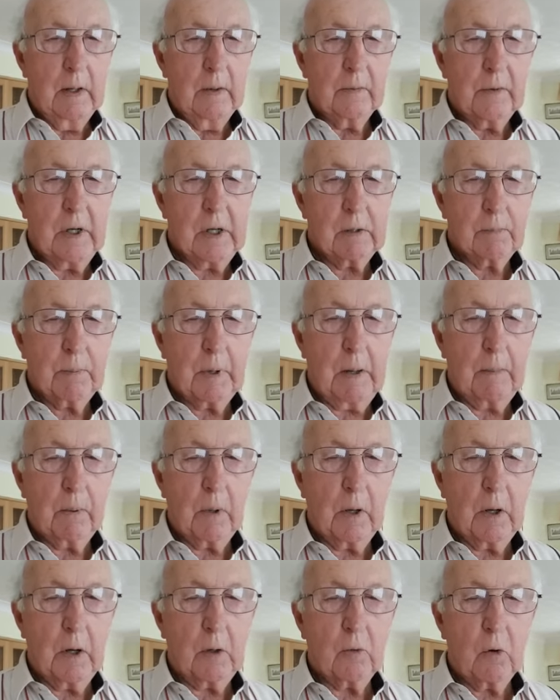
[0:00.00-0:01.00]
These
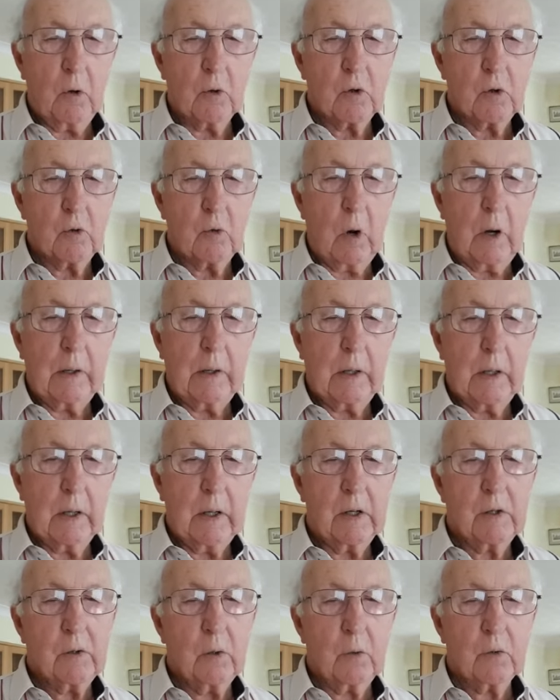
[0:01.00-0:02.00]
people are not drunk,
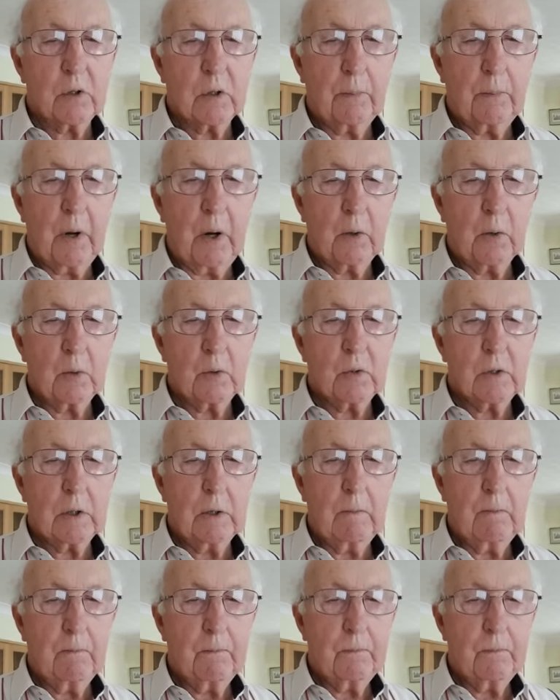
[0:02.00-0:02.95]
as you suppose.